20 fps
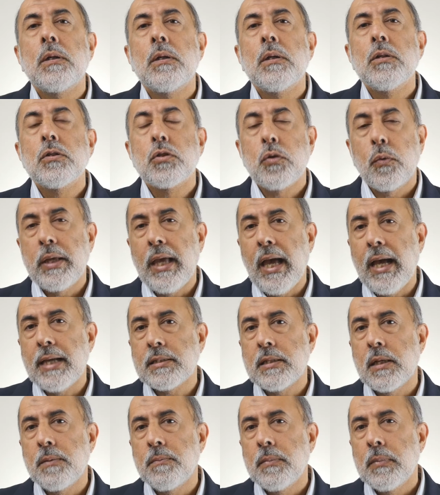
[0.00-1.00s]
So he asked
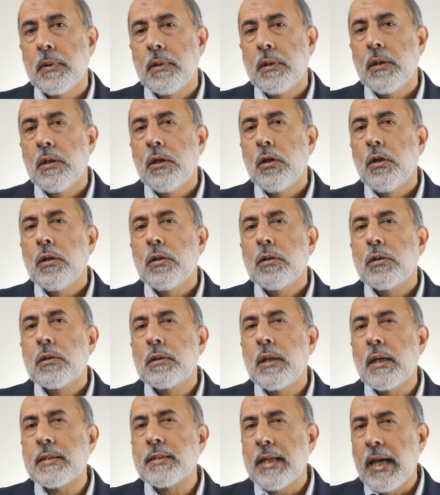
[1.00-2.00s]
him,
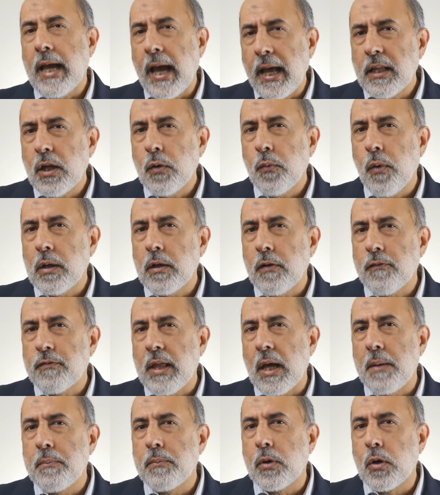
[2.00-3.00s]
does any one of
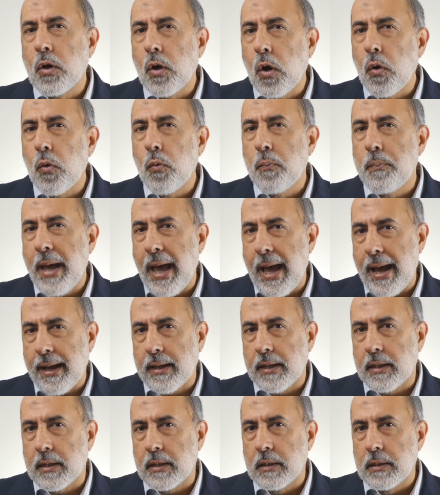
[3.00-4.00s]
them go
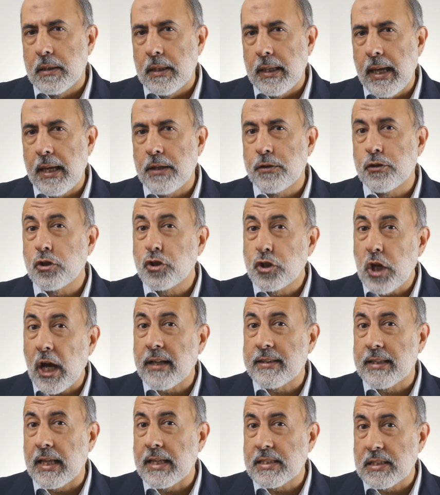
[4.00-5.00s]
back and
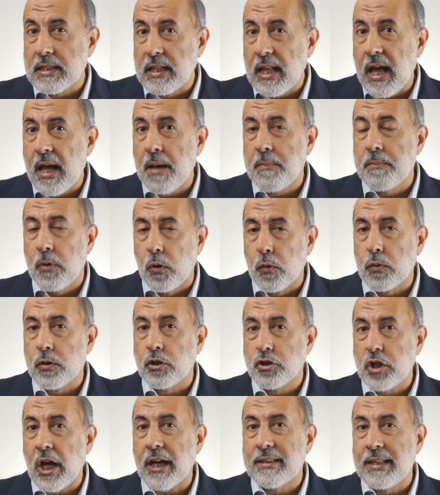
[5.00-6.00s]
reject Islam or
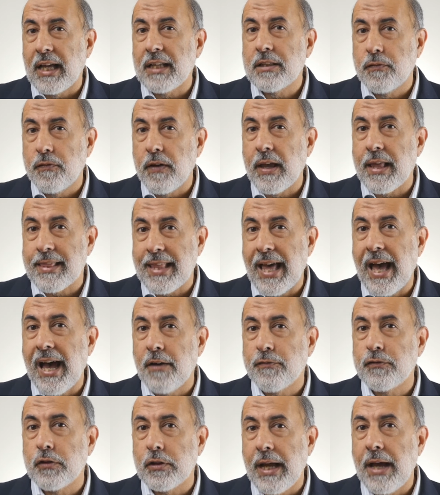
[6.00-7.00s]
reject that faith
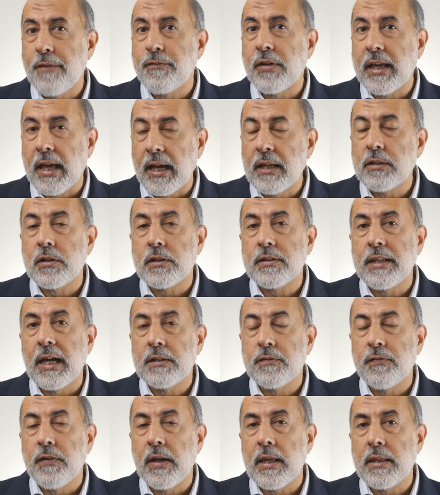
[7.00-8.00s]
after having entered that
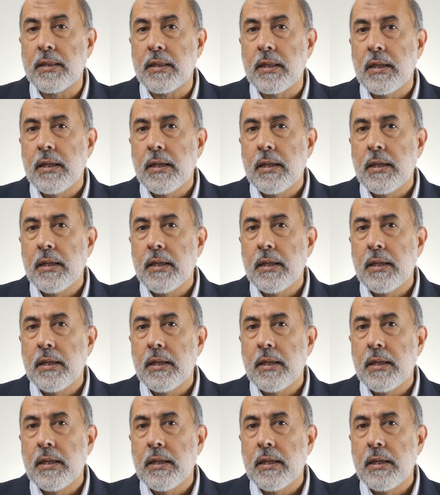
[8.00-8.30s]
faith?